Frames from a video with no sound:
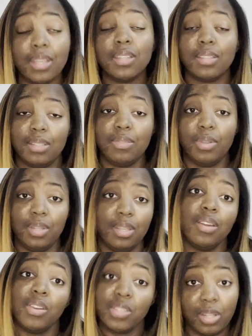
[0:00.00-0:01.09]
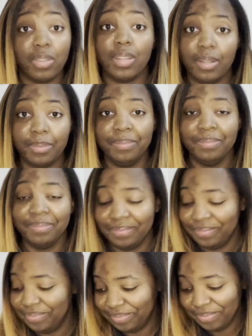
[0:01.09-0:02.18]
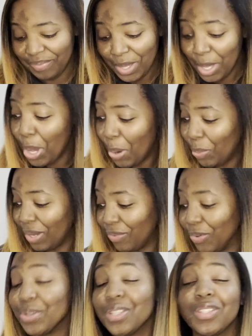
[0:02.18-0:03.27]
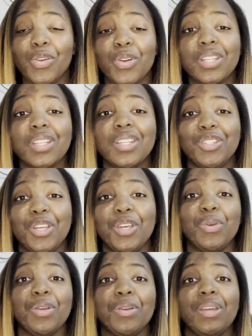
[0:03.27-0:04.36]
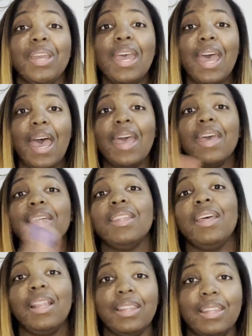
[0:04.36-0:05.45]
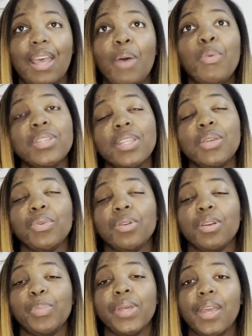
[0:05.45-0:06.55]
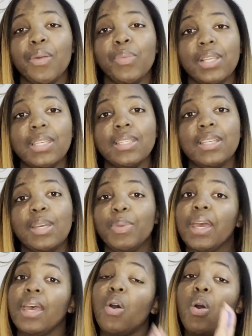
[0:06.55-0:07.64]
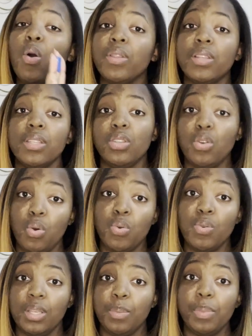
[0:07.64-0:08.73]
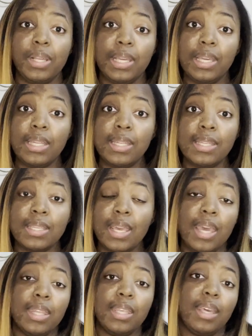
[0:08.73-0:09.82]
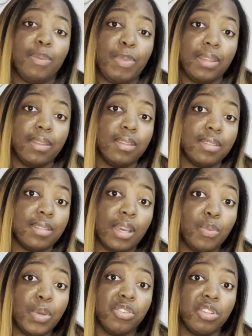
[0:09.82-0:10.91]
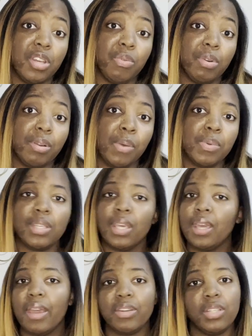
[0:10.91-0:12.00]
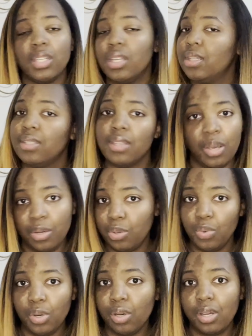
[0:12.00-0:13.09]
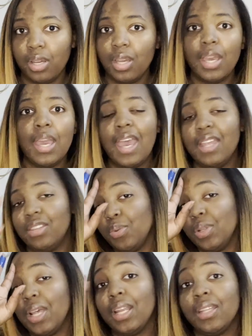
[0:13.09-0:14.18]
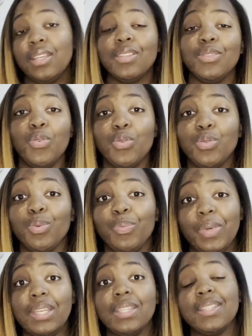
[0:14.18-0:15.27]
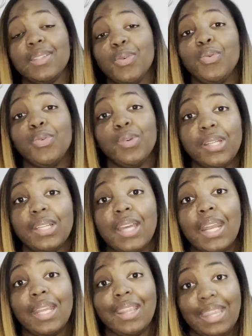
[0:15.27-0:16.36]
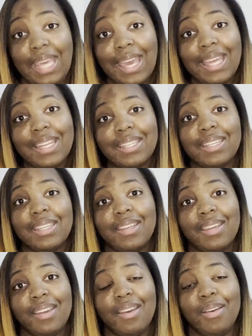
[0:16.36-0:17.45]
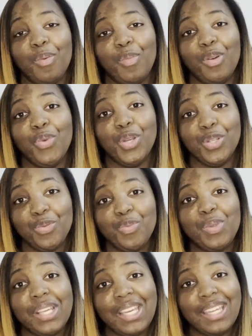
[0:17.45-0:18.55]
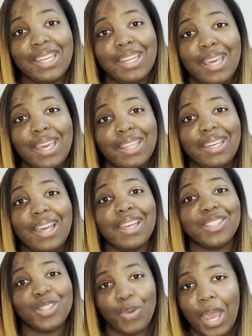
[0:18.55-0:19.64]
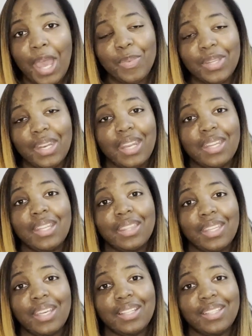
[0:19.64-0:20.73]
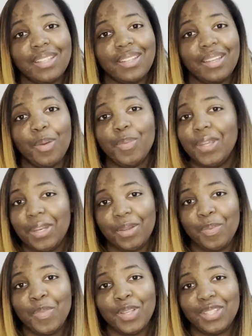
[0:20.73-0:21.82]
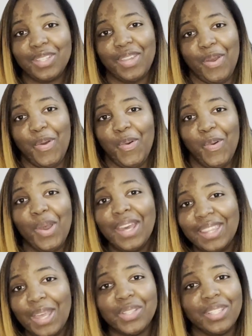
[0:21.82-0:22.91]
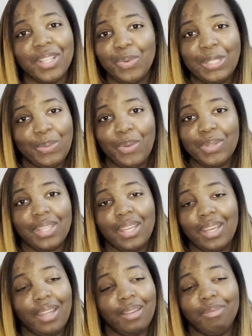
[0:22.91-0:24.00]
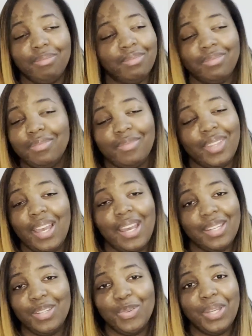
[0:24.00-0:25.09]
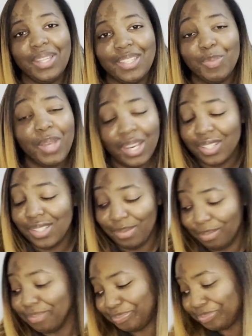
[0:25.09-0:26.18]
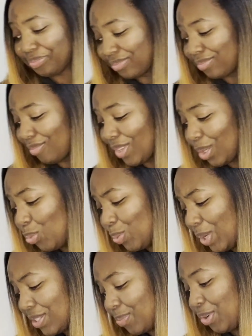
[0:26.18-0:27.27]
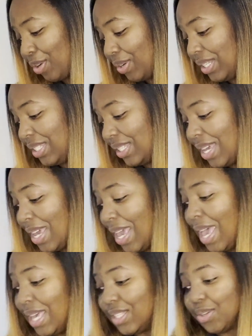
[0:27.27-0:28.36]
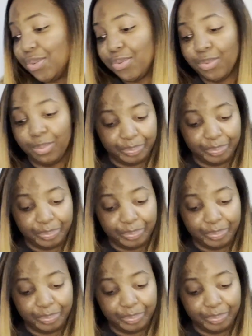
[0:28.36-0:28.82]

so here's the other thing. When I first started January, I won't say they were completely unrealistic, but I had all these goals and plans that like by the second week of January, I was like, actually, it's not gonna work. And so a lot of these goals were based on kind of that original plan. They got scrapped and I didn't think to update them. So that was another reason why I was like, I didn't do any of this, but actually we made some progress. So